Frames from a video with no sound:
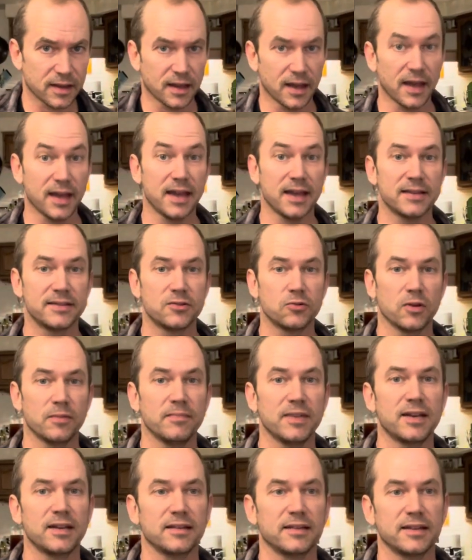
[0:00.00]
I had to
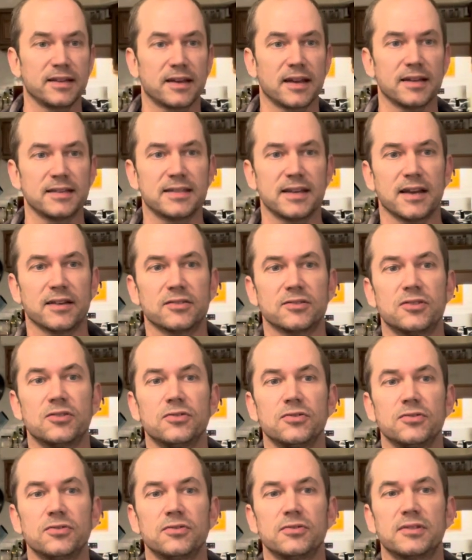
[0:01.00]
immediately cut down
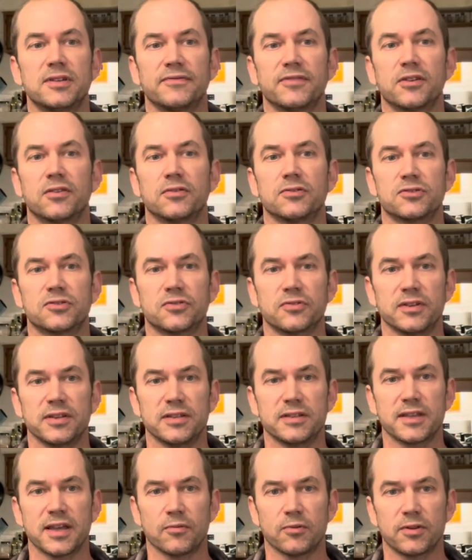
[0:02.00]
2 difficult
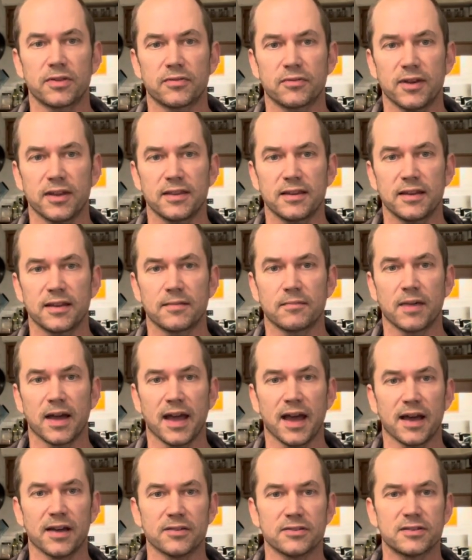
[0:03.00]
trees that were threatening my
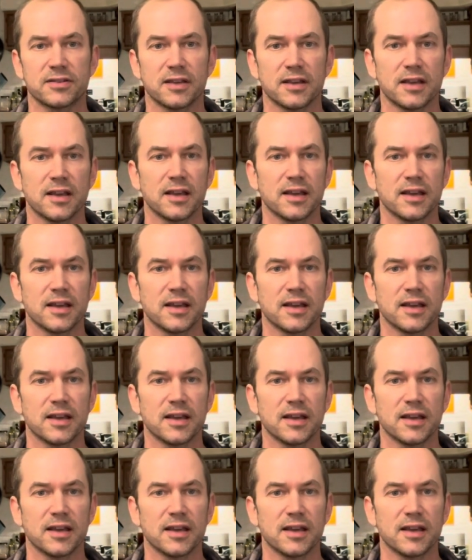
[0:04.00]
house